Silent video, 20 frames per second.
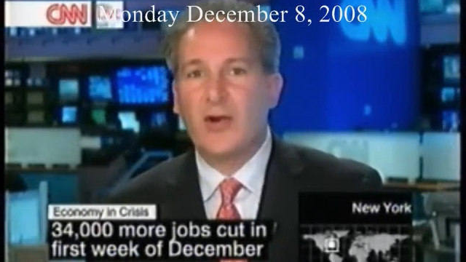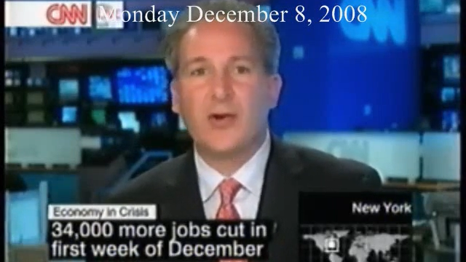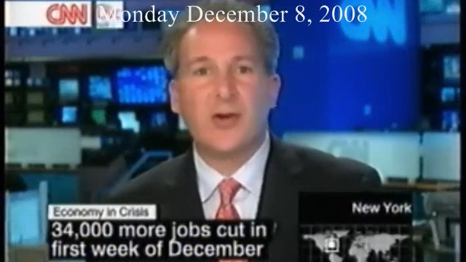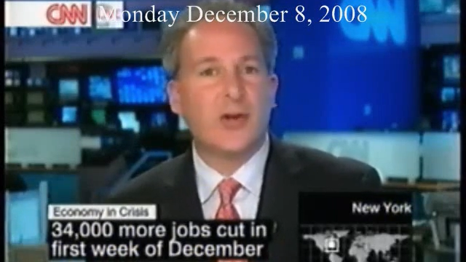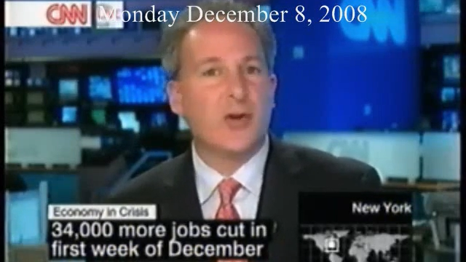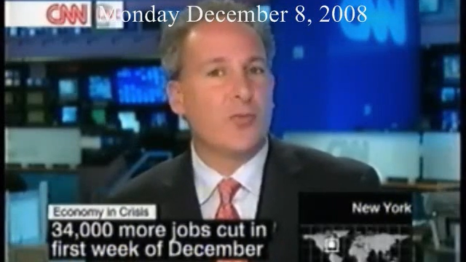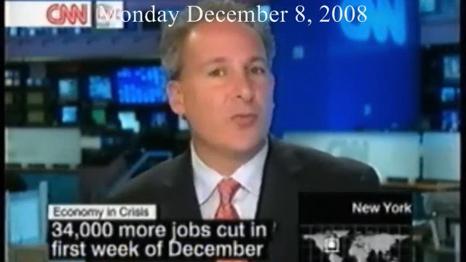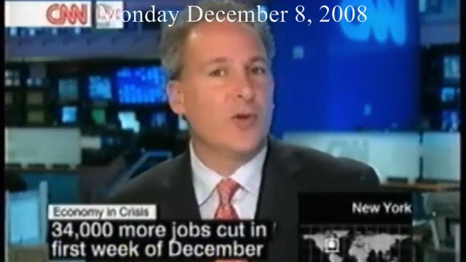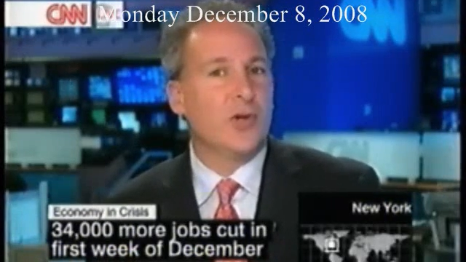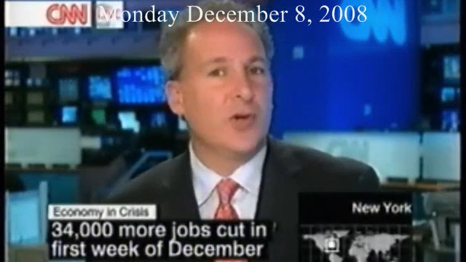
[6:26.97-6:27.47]
they're
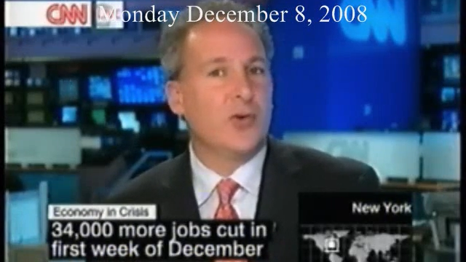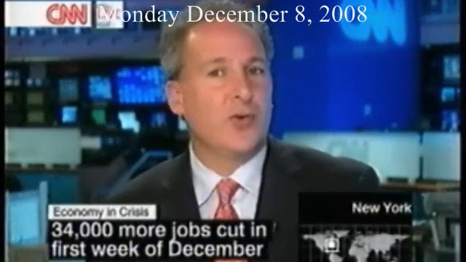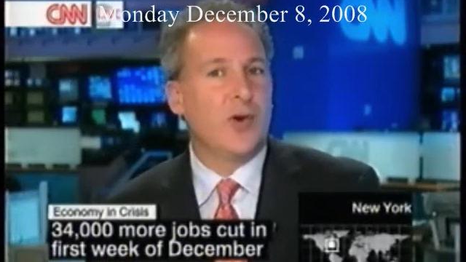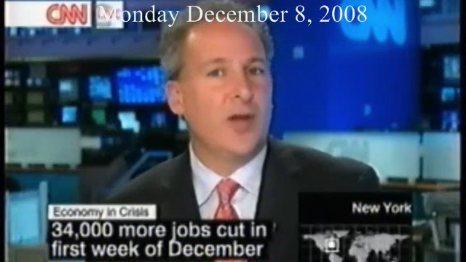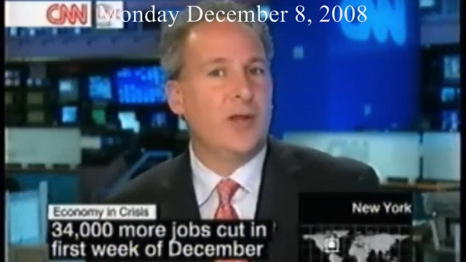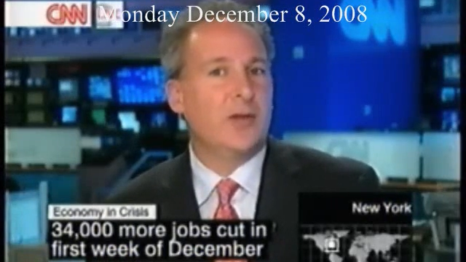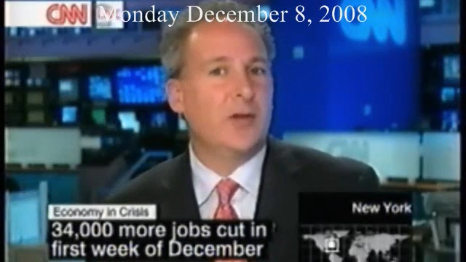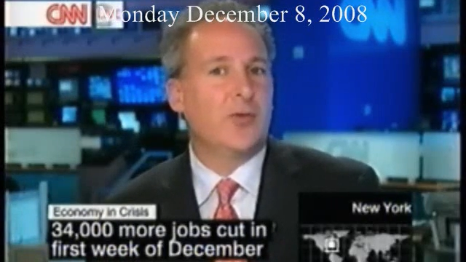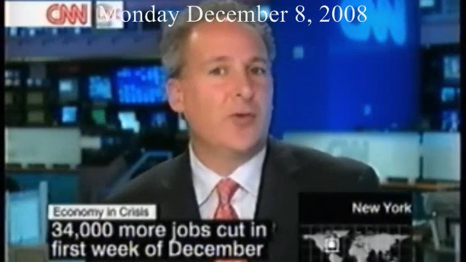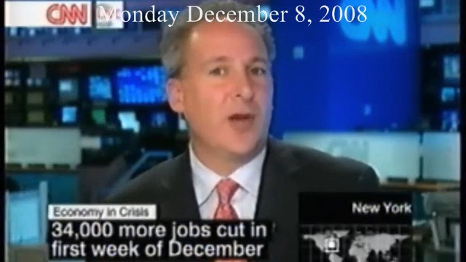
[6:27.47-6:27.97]
going to
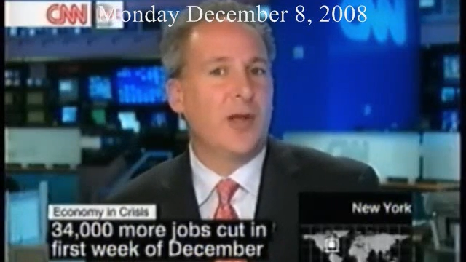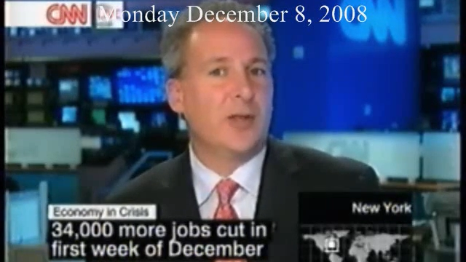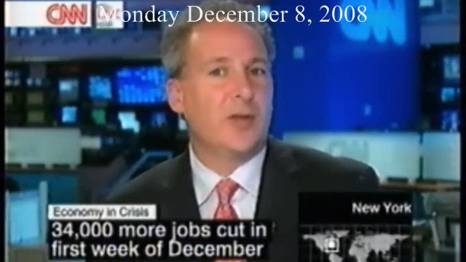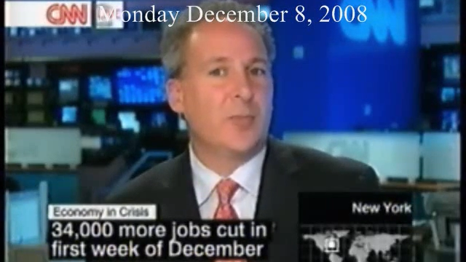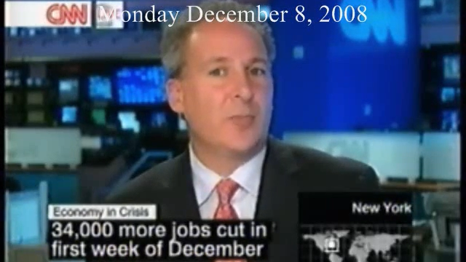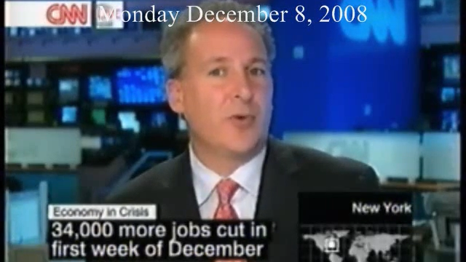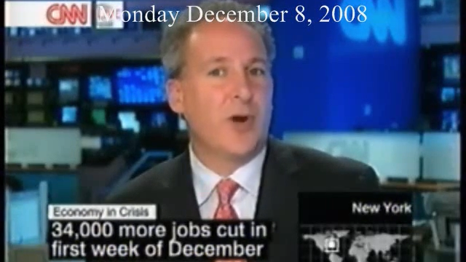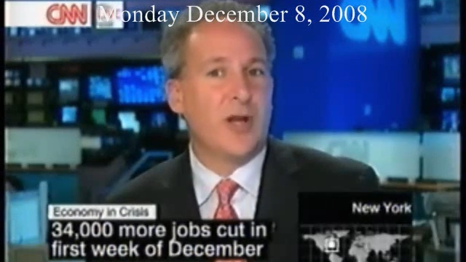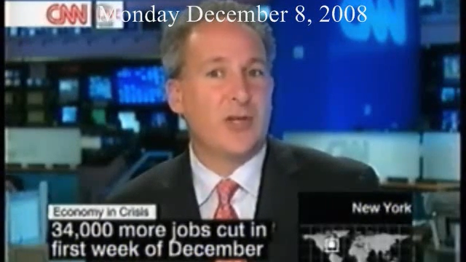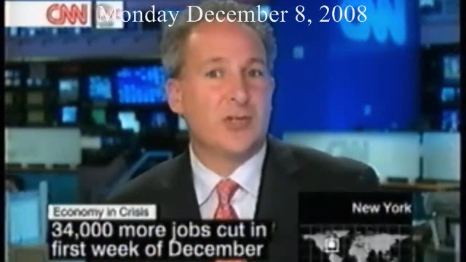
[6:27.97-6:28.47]
recreate the Great
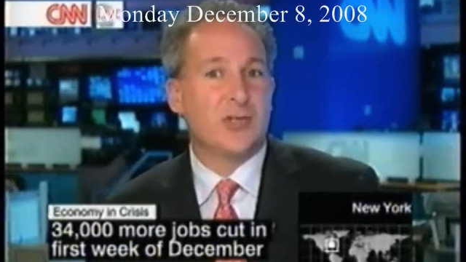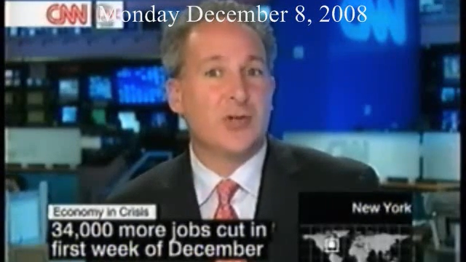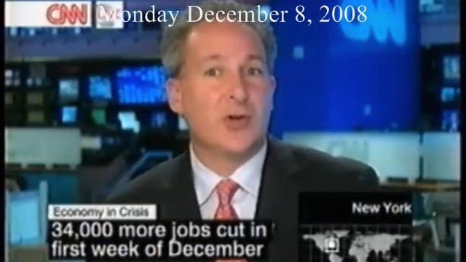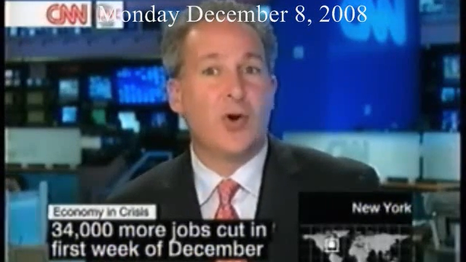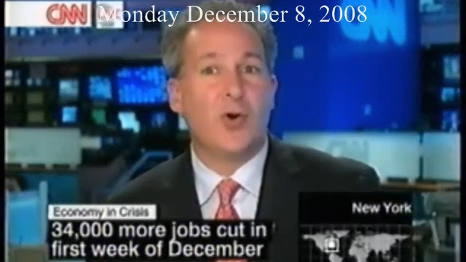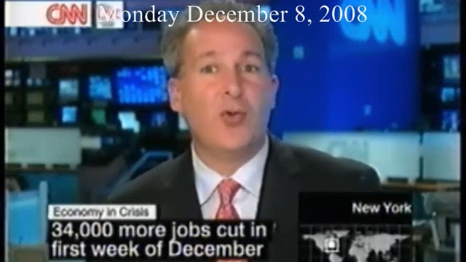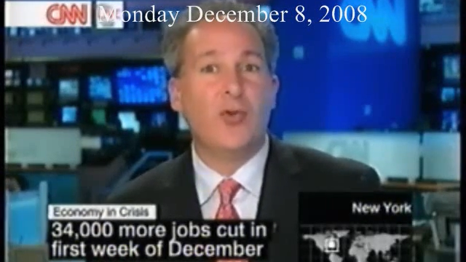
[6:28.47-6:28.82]
Depression,